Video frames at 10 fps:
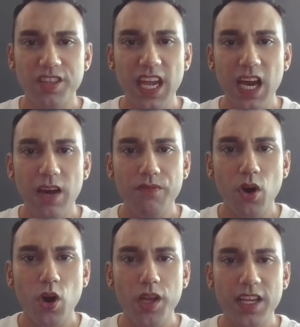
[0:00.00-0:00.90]
they
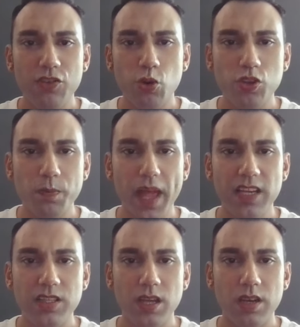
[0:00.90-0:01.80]
avoid
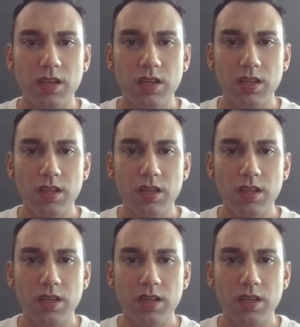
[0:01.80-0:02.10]
introspection.